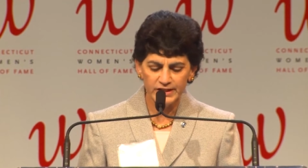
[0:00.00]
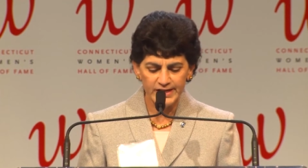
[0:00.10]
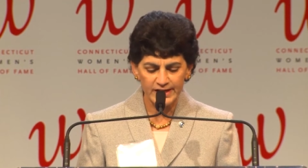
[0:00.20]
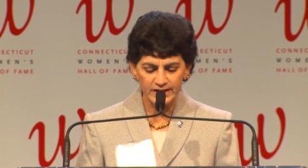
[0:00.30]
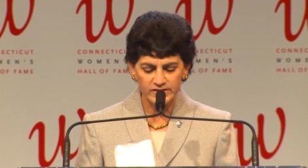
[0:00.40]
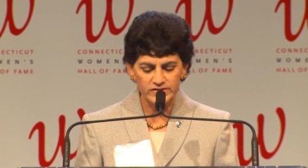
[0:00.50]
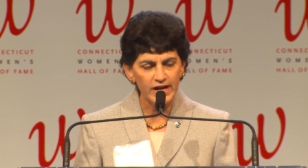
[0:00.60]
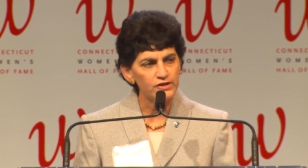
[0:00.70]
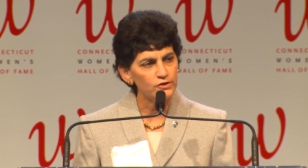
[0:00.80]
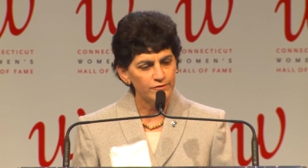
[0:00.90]
Connecticut
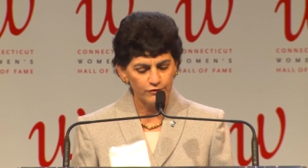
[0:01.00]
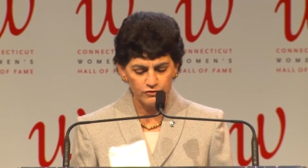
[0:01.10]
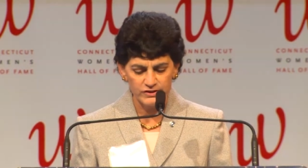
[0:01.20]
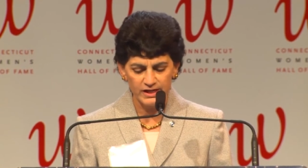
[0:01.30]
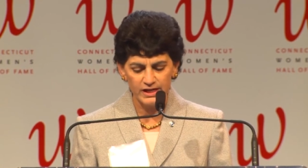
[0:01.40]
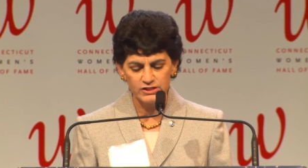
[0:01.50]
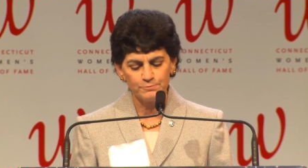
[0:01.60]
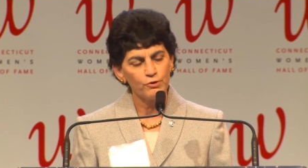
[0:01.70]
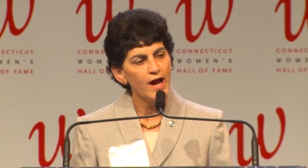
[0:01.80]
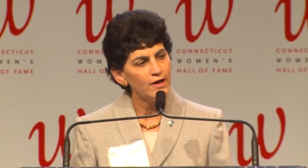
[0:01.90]
State University is
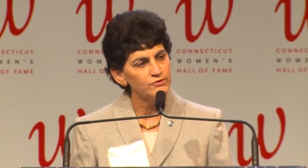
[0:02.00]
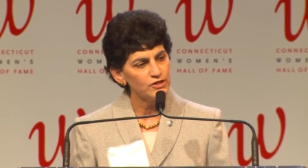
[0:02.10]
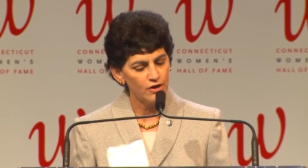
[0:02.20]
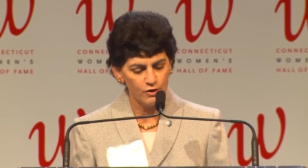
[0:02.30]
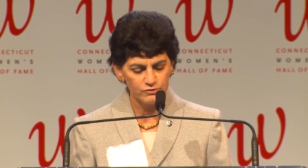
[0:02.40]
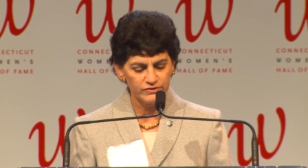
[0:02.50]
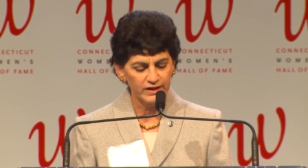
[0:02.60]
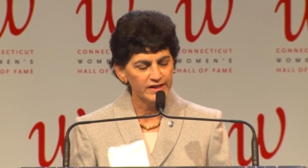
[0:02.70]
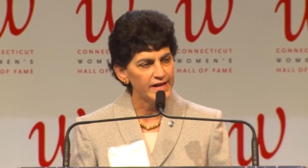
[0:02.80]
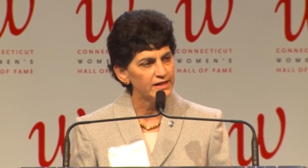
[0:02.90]
proud to host the
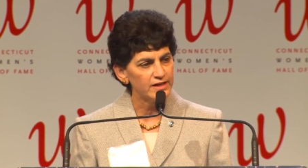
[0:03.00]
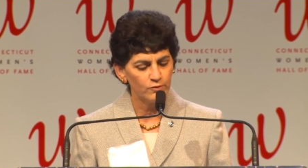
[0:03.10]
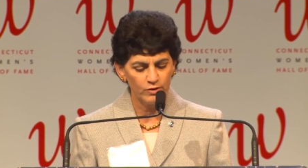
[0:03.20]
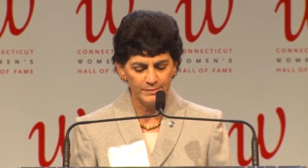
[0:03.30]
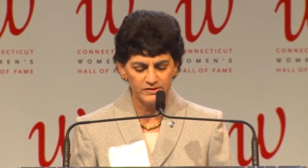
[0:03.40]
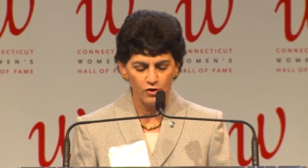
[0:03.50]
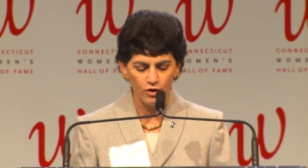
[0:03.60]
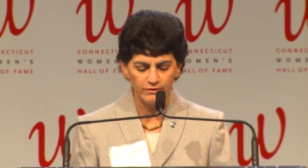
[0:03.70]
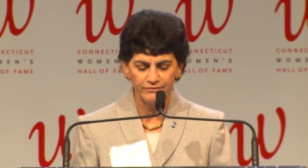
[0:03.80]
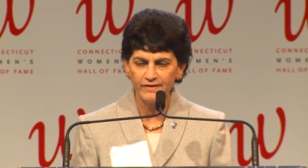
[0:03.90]
Connecticut Women's
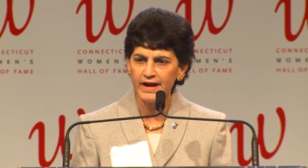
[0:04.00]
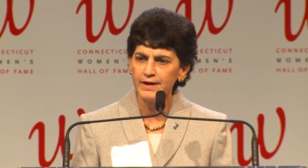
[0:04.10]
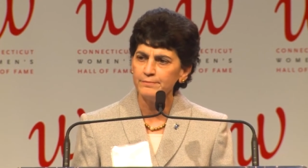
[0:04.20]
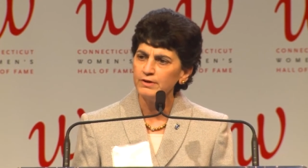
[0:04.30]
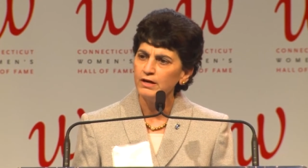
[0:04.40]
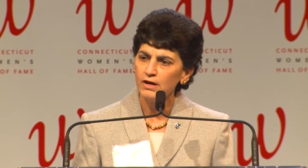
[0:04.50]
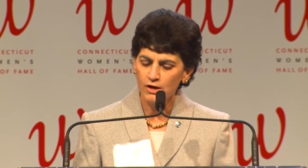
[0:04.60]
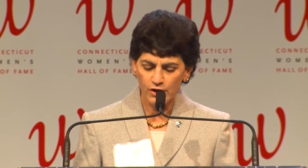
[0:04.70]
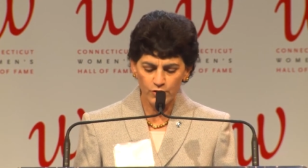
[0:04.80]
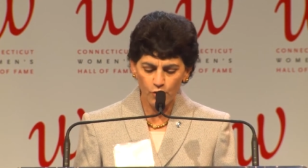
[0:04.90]
Hall of Fame,
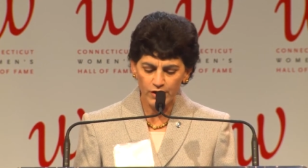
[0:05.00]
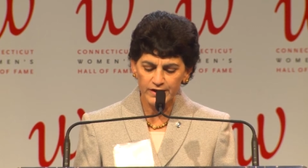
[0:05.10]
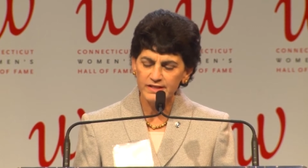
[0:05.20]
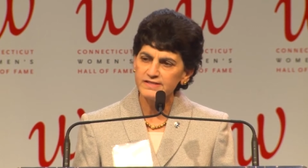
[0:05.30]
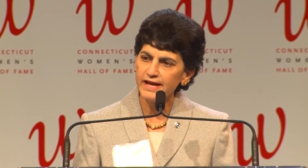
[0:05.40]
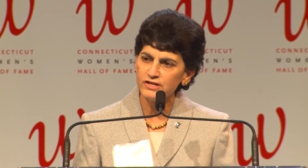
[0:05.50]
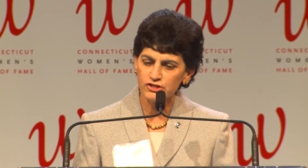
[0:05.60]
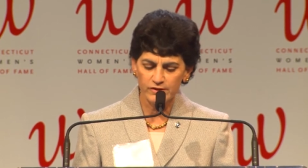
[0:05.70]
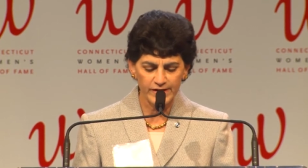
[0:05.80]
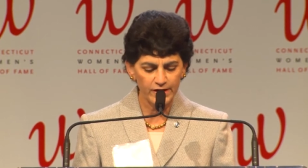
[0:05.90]
an
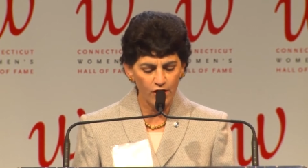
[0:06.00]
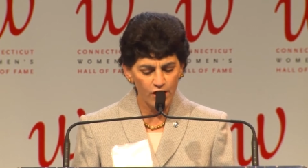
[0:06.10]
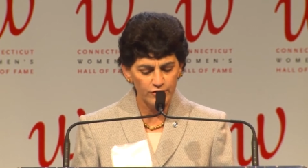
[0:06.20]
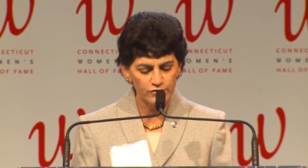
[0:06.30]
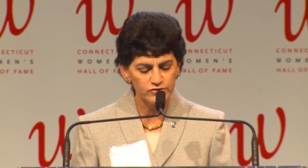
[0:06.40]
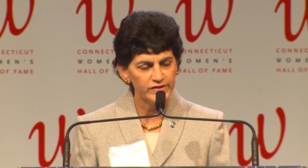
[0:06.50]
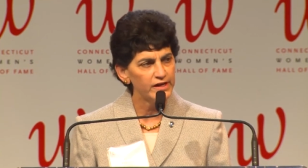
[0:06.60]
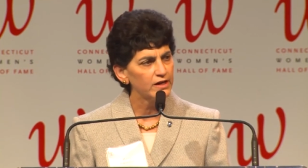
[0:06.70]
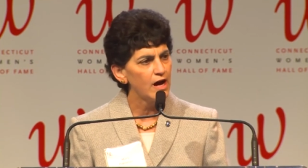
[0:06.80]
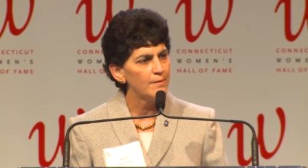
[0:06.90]
organization that honors the
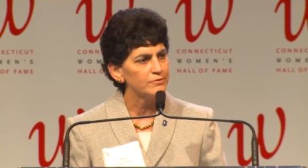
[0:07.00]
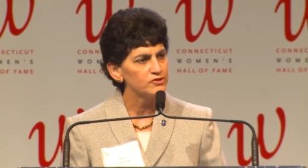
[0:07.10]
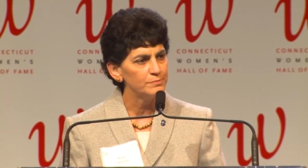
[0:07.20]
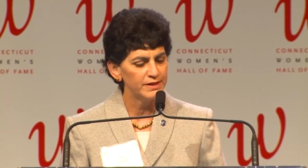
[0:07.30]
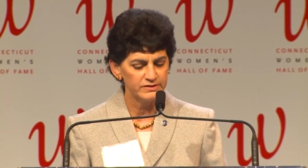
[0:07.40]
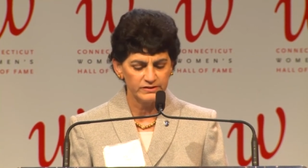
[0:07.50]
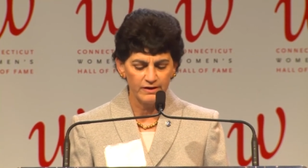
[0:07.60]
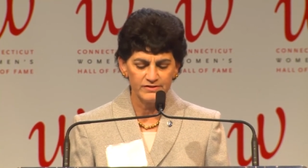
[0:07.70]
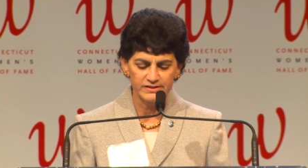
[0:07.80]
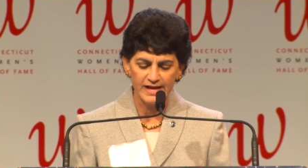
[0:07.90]
accomplishments
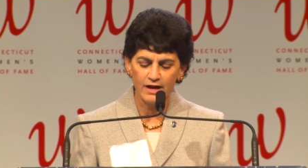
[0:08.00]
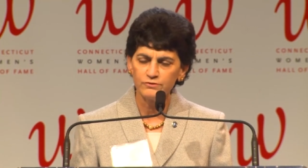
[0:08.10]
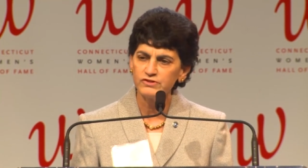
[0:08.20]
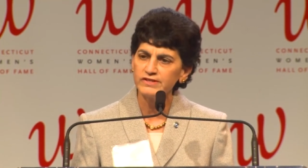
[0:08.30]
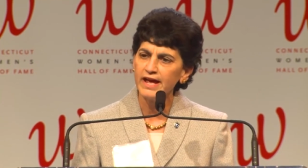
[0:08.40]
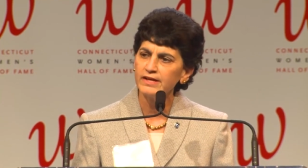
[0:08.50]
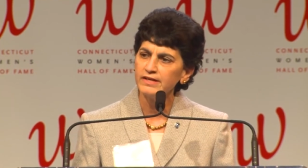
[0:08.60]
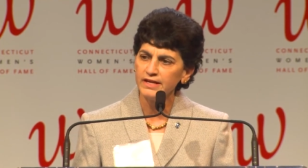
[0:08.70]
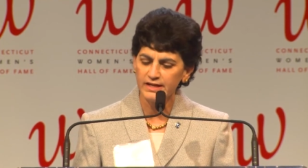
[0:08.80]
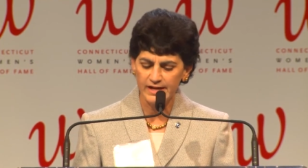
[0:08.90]
of
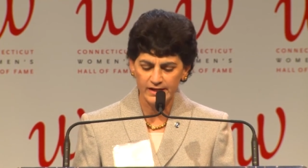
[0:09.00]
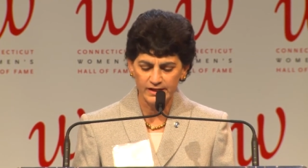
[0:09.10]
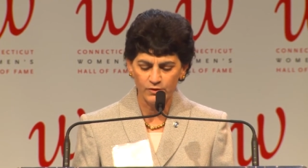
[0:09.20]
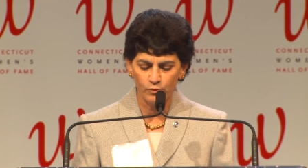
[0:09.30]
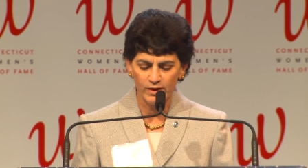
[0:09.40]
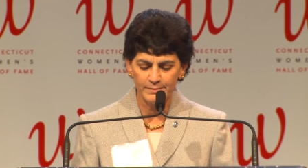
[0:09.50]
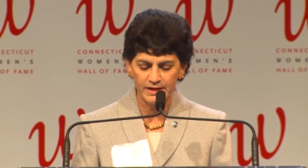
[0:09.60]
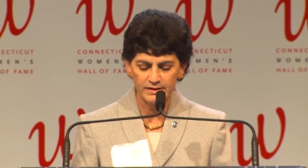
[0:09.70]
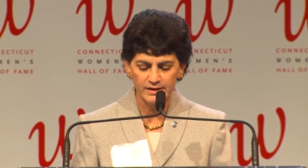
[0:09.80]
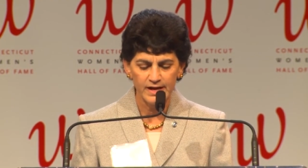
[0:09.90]
outstanding Connecticut
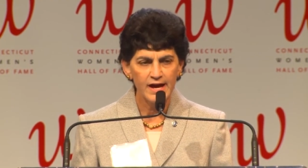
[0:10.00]
women